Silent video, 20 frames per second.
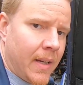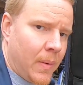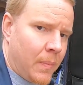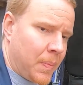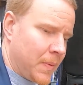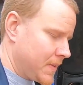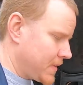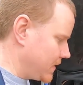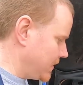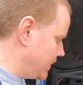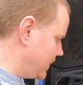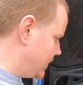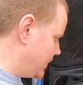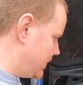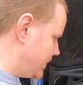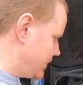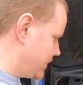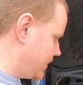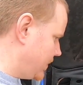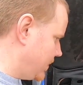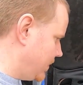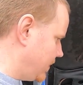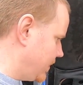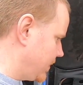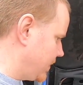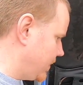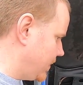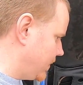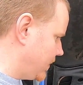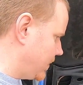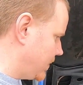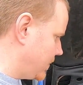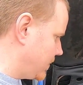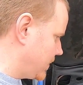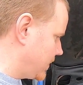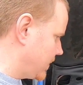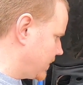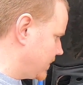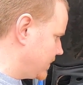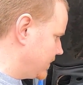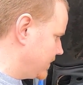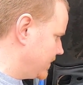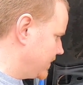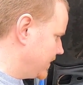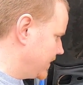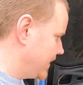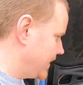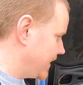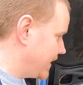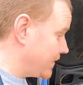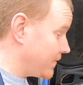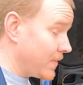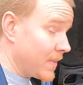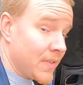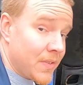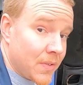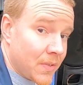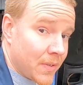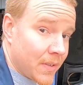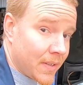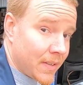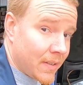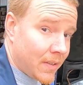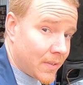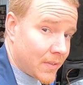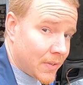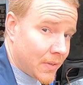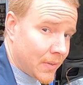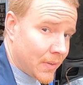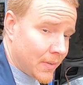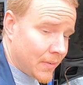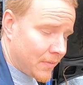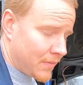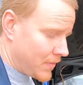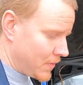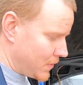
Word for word: help us along on our adventure in alternative